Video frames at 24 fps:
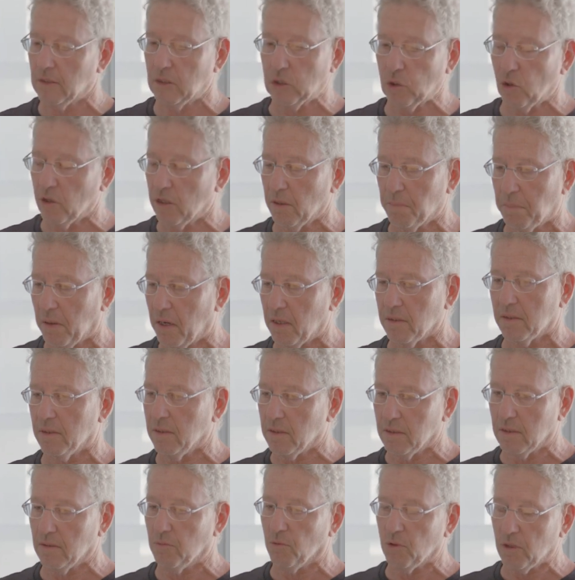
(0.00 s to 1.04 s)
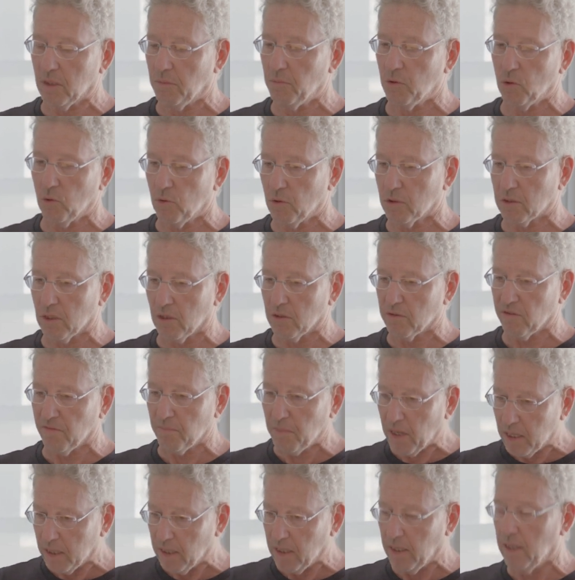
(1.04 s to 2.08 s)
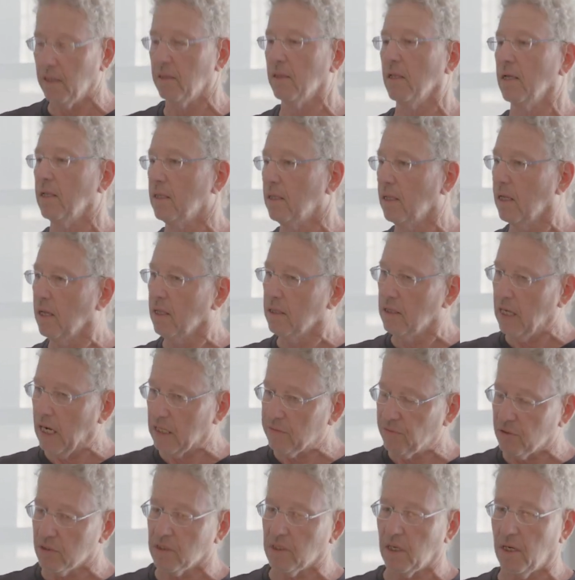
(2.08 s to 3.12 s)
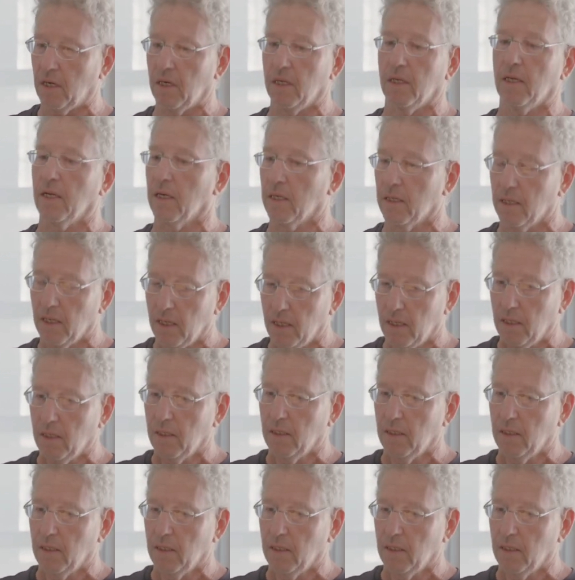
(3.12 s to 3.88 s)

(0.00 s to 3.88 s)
join the party, want them to lose a lot of money, then the adversary can